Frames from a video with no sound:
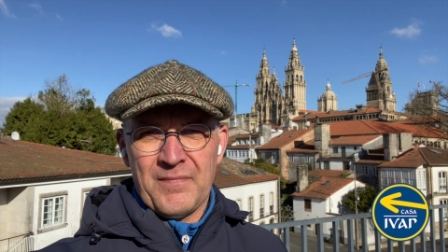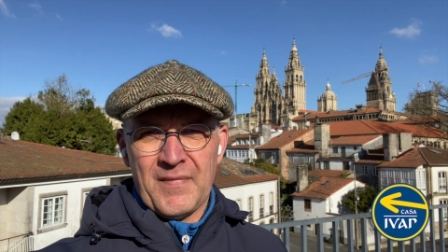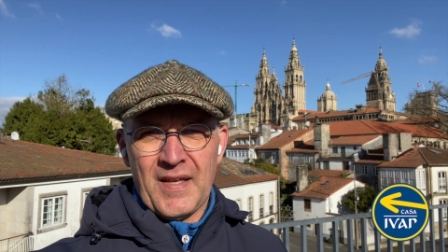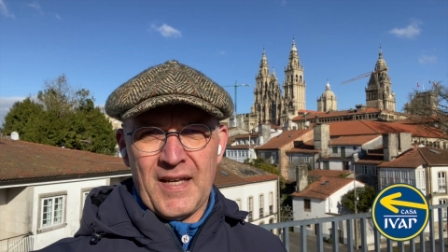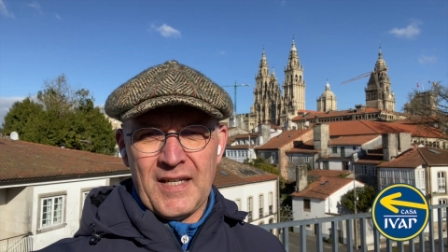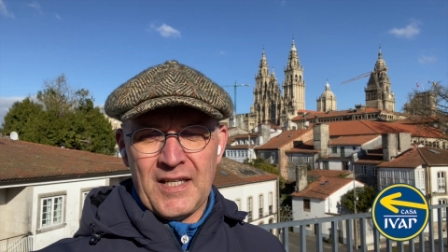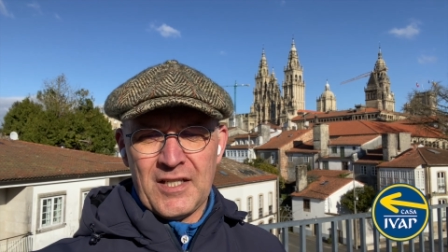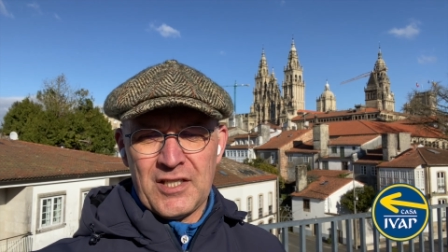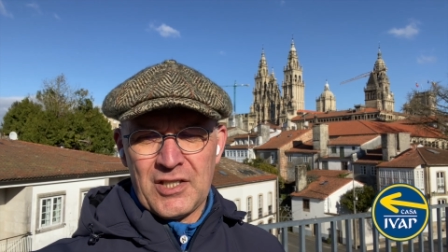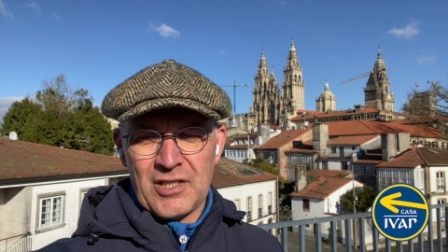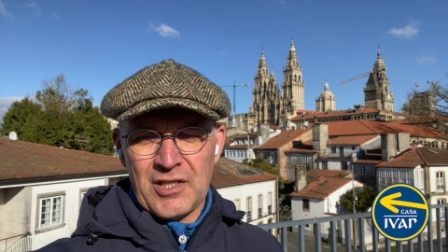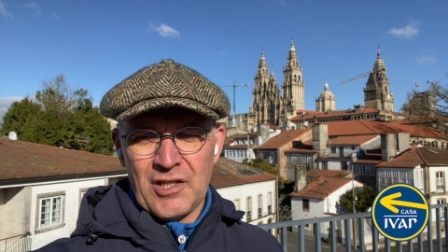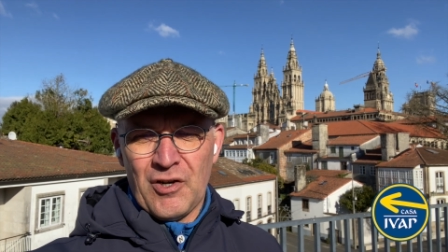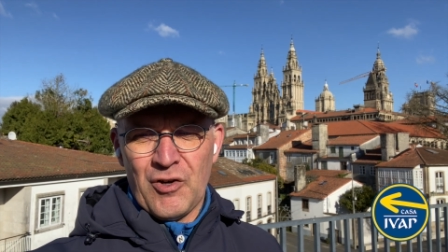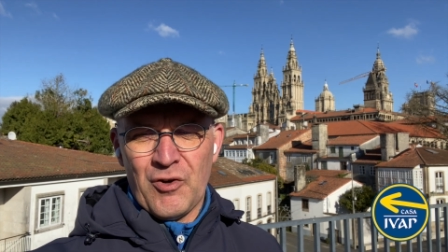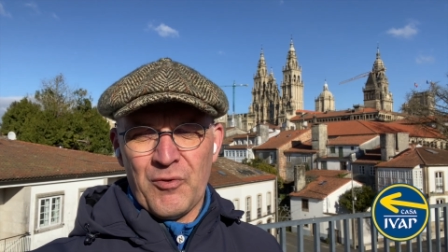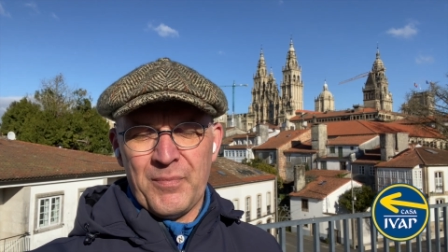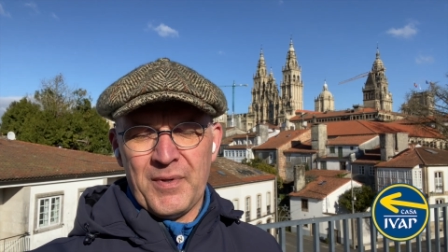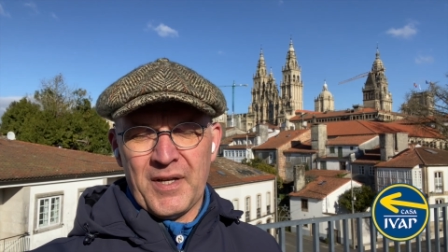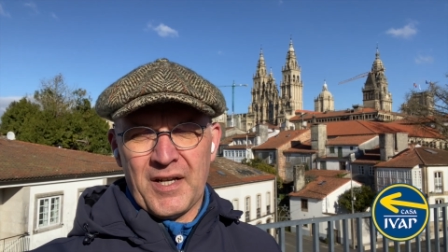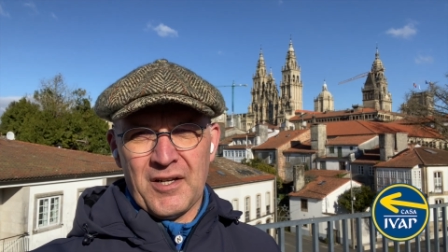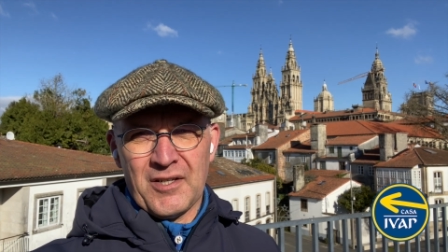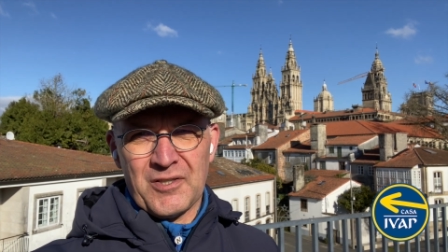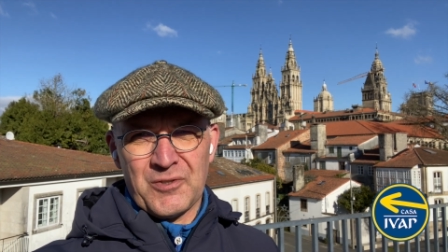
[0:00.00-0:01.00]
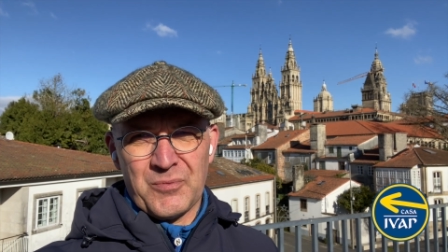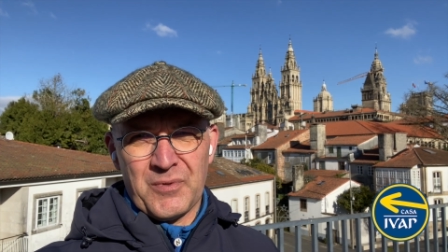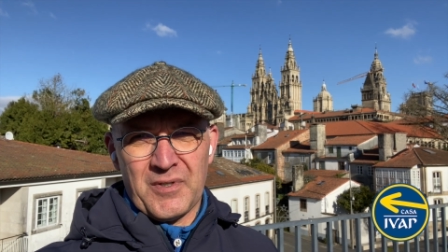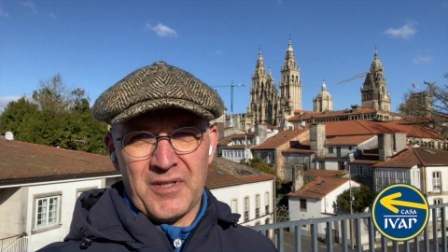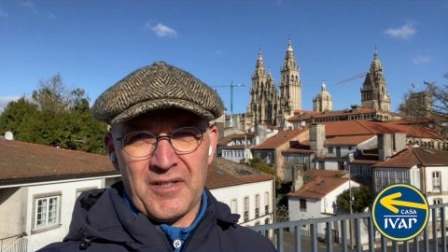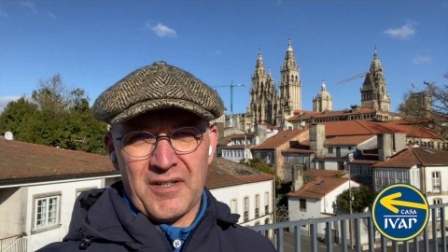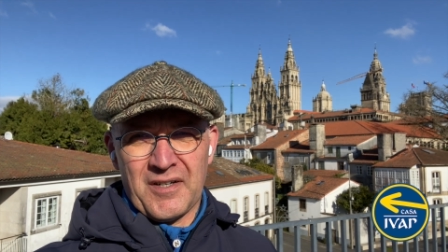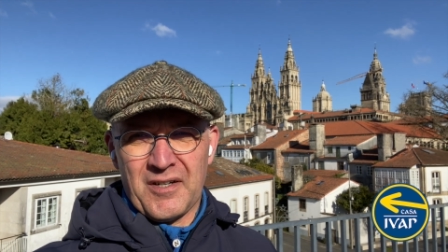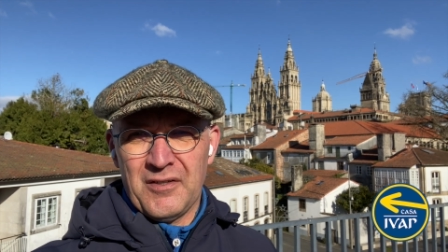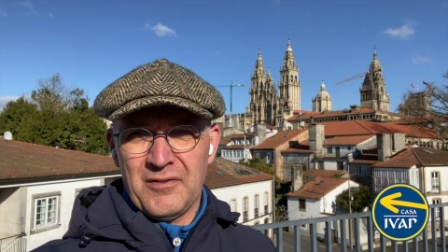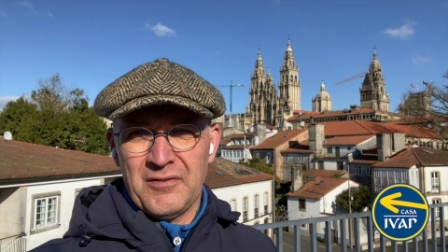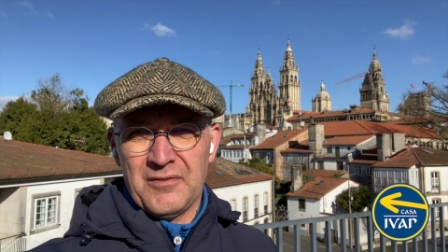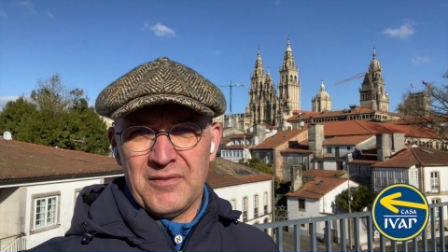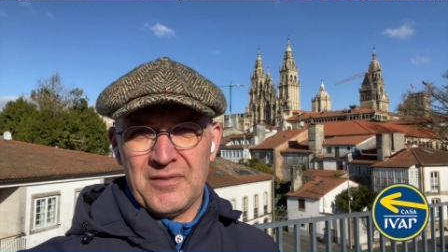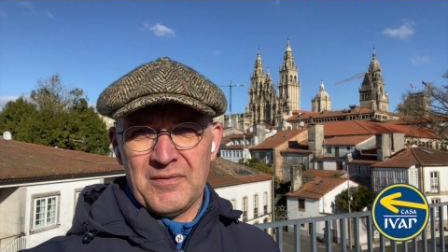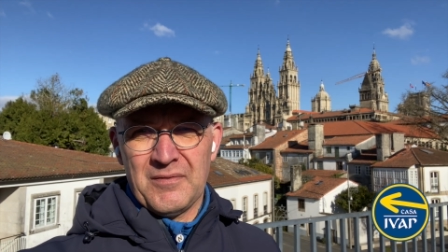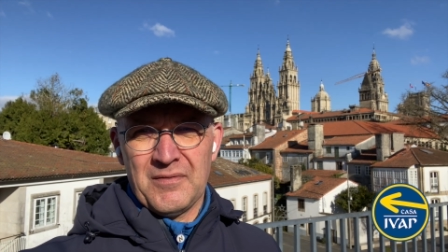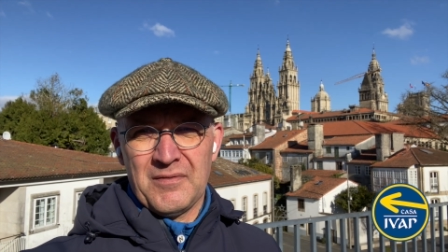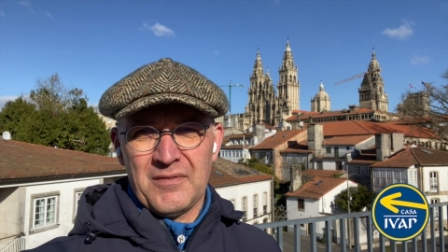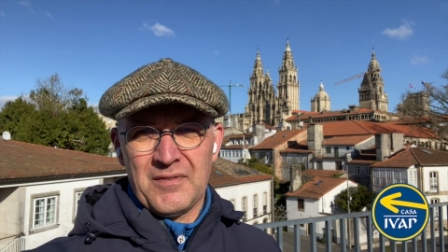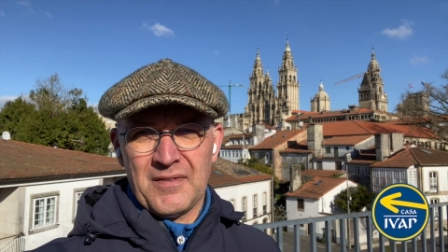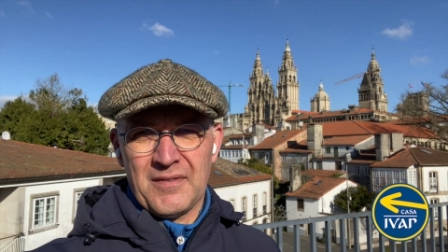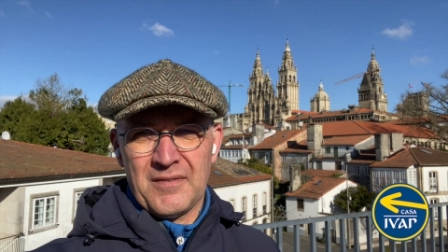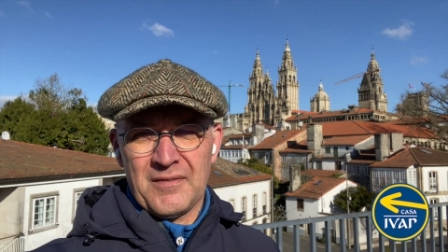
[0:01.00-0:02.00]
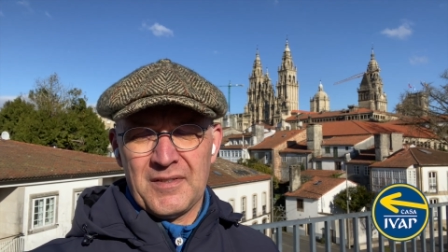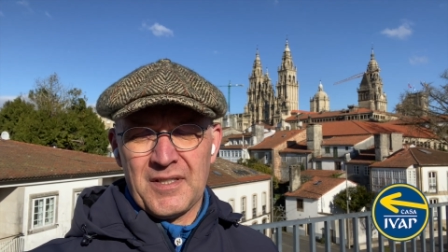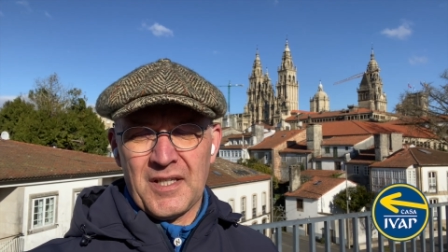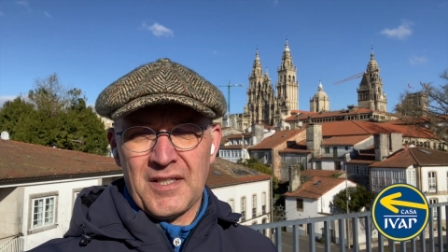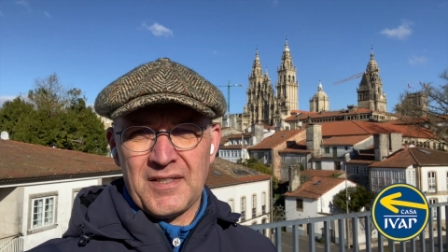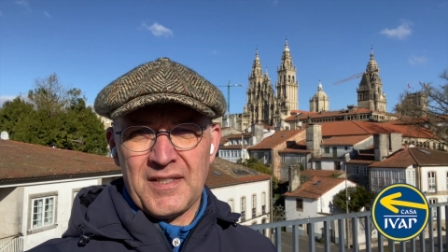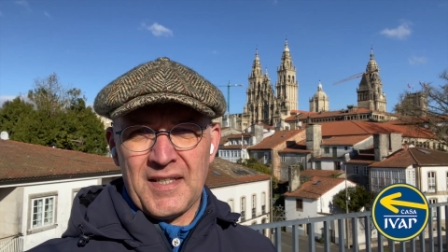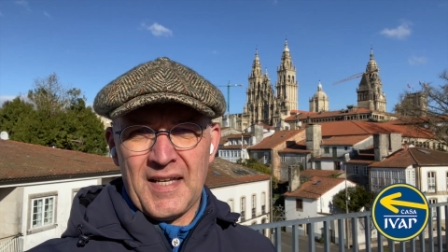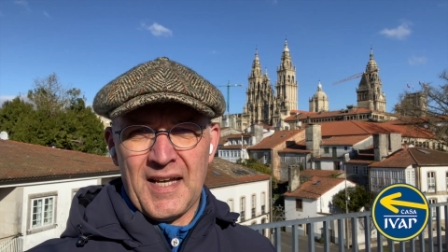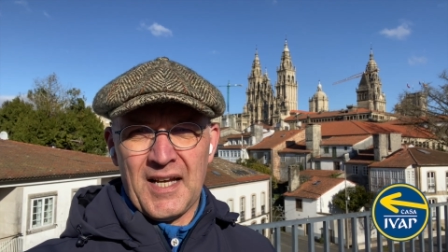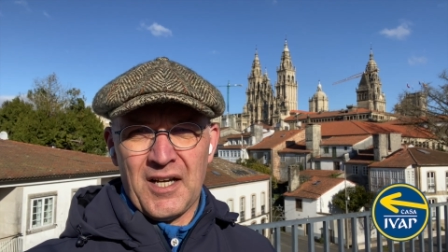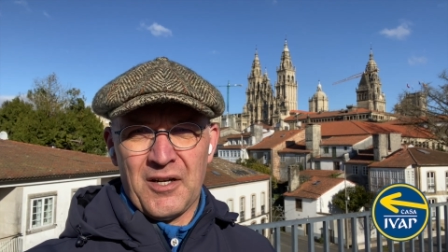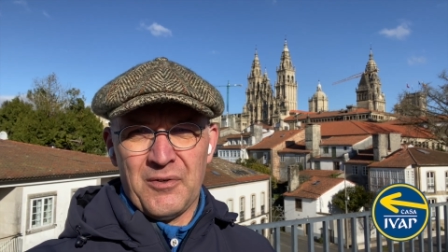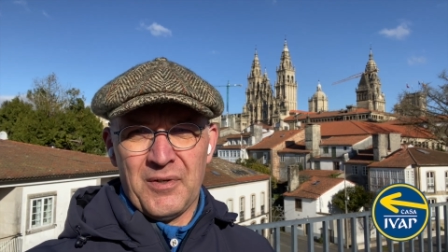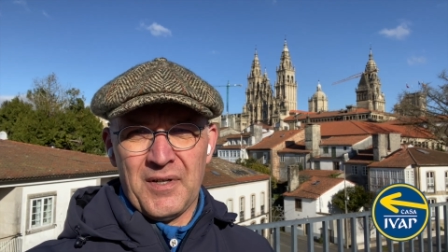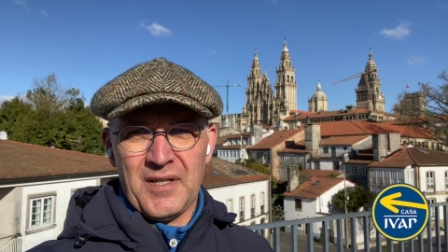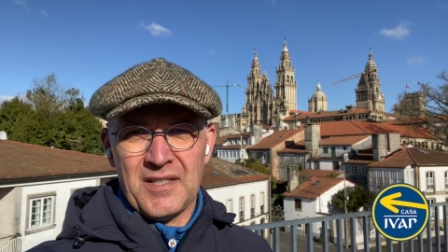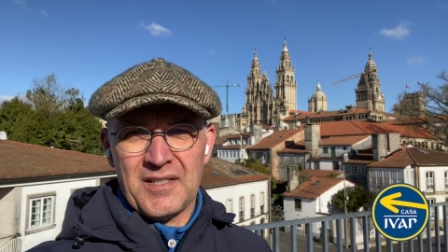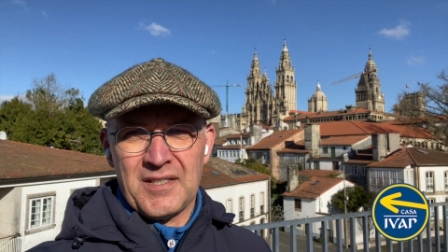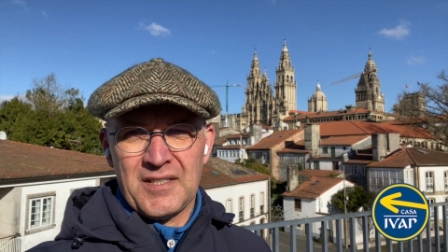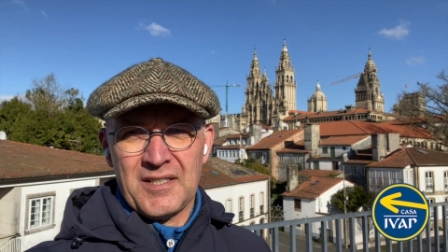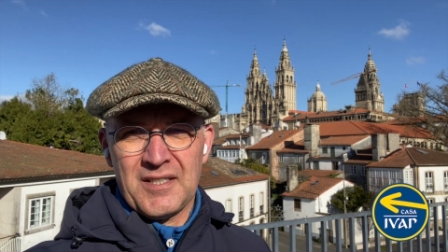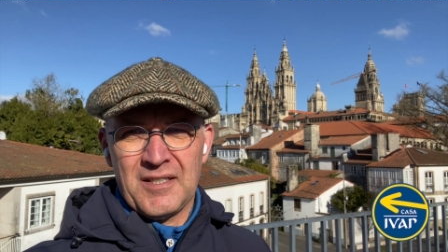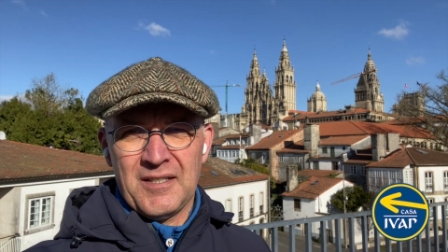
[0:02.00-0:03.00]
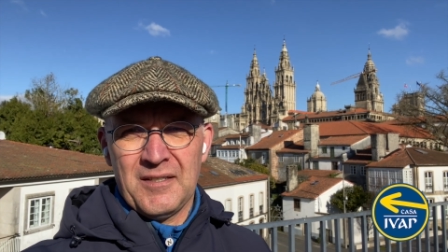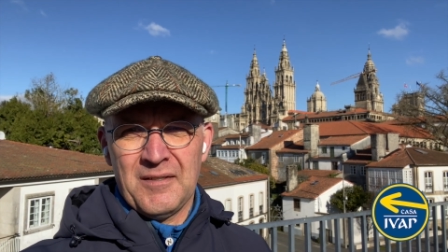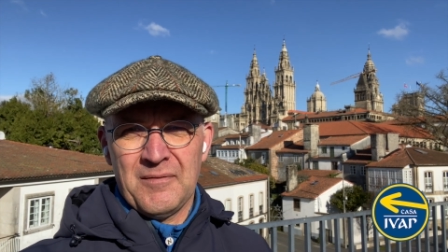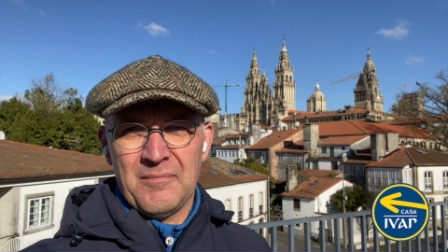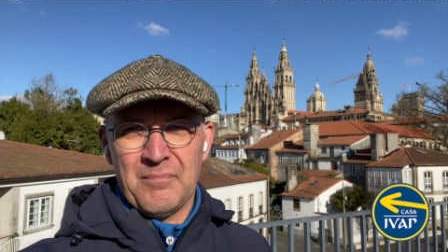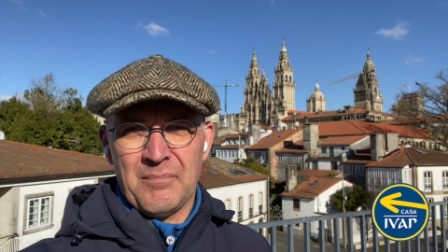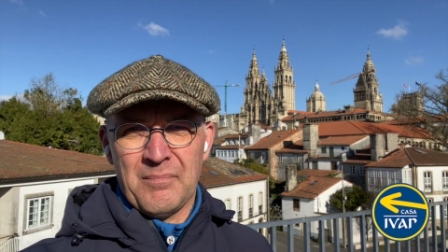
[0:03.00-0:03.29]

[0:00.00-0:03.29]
And it's slow because Santiago is